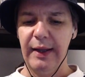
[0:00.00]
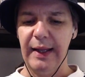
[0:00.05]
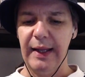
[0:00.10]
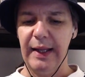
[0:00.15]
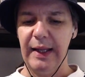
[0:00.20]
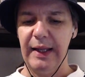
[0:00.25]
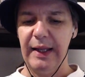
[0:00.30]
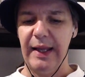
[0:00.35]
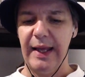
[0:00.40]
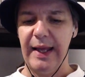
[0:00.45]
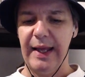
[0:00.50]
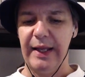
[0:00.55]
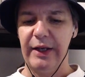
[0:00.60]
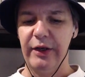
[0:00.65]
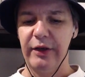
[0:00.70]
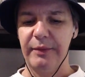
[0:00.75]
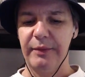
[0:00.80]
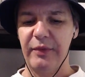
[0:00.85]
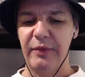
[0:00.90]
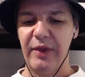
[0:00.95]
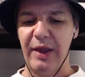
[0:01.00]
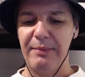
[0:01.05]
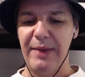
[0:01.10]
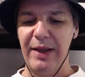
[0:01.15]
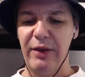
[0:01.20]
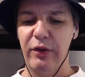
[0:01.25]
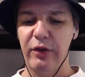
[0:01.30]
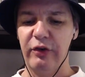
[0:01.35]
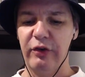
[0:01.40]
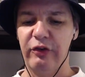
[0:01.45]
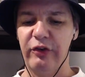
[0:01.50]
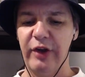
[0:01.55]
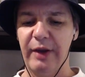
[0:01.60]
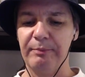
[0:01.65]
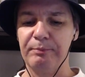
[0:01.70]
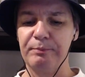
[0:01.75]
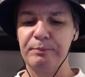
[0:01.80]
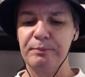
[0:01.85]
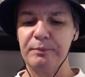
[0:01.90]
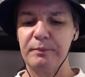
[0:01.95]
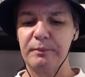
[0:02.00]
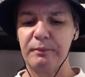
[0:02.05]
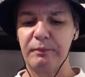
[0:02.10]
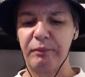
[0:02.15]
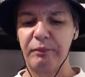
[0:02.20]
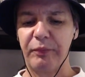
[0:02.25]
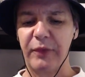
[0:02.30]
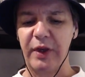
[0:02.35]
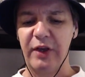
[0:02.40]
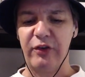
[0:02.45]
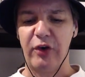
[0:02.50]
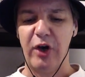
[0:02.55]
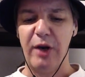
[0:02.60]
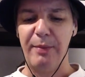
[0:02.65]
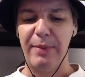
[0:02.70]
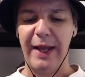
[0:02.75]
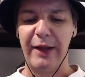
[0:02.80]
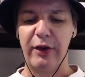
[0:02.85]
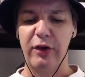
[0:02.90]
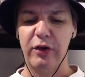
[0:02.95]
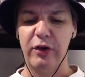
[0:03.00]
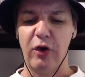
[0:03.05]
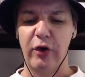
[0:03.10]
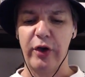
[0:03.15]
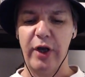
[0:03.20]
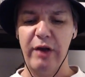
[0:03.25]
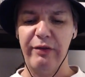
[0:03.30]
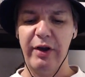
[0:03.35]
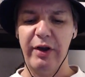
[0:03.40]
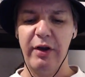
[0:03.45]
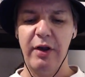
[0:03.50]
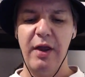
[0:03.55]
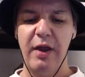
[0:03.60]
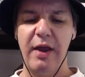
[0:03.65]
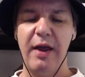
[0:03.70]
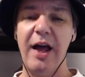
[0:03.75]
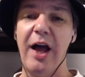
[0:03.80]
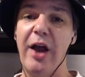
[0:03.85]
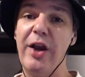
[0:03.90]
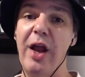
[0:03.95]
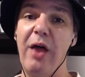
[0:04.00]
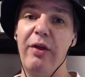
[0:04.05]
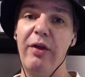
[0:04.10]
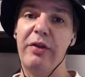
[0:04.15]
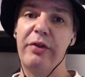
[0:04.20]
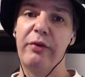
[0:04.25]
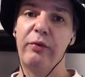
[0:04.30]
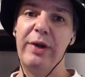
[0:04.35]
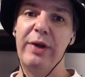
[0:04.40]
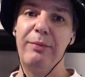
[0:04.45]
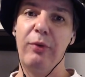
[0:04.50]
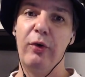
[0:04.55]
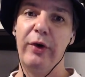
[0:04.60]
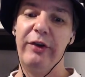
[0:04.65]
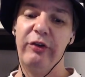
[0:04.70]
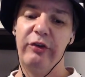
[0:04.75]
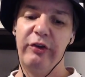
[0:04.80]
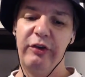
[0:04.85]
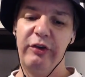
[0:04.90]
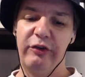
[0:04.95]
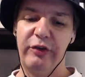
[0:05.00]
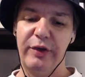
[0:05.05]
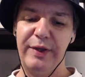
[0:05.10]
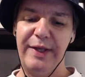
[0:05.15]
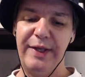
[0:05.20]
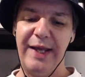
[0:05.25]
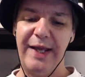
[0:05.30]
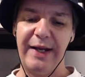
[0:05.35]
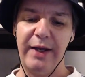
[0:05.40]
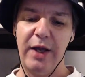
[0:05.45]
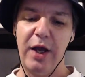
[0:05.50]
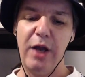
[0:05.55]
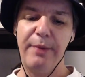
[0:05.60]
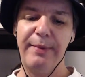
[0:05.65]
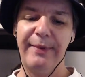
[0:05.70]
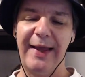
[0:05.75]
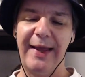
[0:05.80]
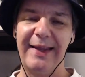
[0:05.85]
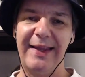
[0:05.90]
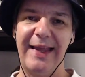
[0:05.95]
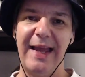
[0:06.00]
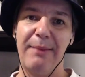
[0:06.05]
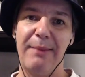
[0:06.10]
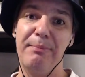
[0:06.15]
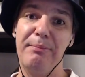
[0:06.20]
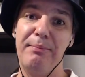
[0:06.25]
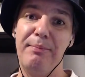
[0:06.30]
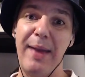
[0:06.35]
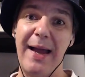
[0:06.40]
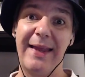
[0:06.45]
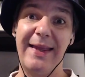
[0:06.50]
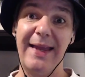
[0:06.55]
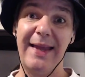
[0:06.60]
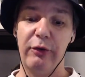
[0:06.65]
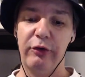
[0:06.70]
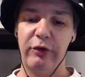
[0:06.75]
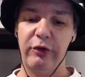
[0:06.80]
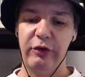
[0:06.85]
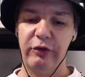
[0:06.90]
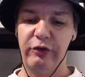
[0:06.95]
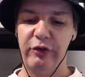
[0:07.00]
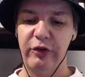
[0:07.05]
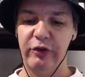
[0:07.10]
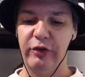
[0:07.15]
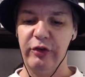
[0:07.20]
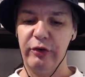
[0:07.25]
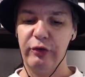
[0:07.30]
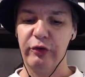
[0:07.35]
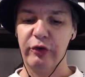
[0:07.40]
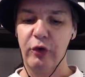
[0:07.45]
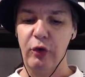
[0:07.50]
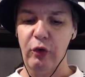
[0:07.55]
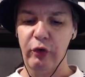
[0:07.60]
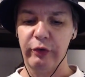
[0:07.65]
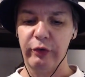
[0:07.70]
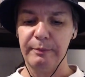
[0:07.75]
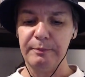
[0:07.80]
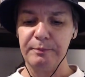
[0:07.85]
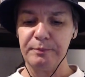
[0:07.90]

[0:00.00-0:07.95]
and that meant that Terry Black could knock over another 3 points to again open that gap back out to 2 scores.